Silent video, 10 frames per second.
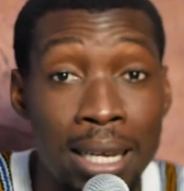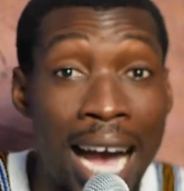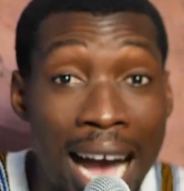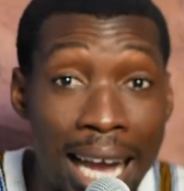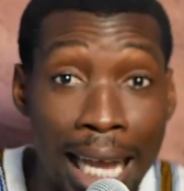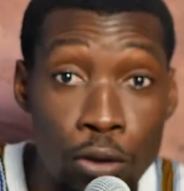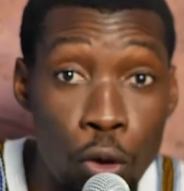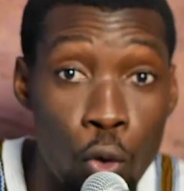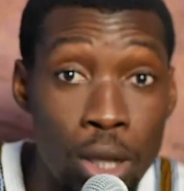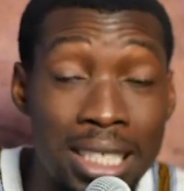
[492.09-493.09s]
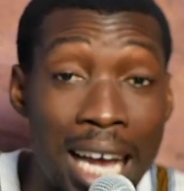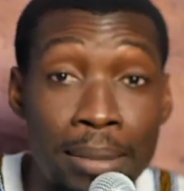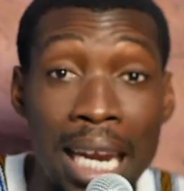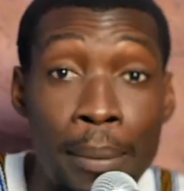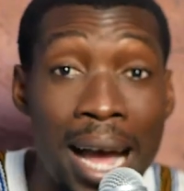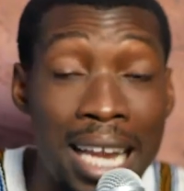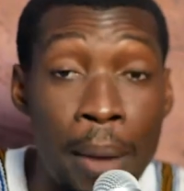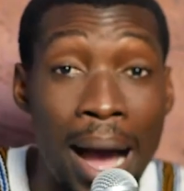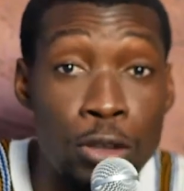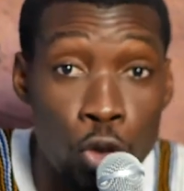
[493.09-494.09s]
I hang on you. It's
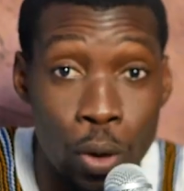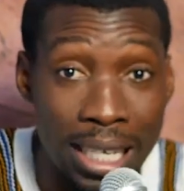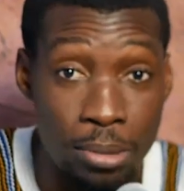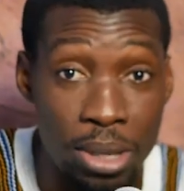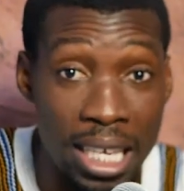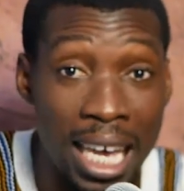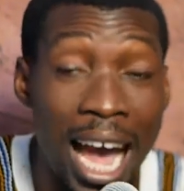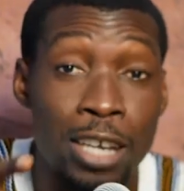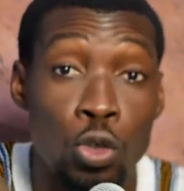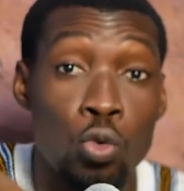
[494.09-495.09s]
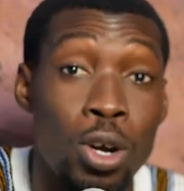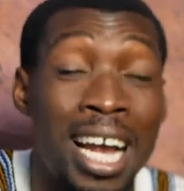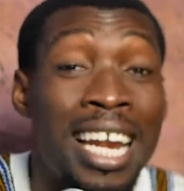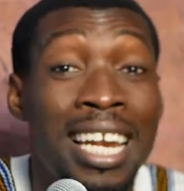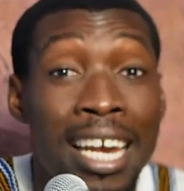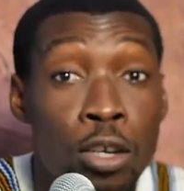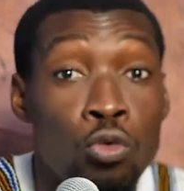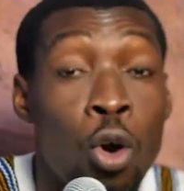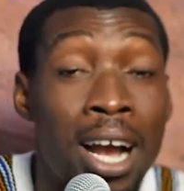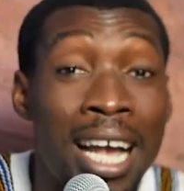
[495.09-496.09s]
about joke and be here. I used to gala like a
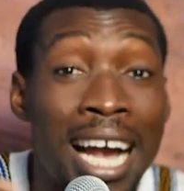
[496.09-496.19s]
joke.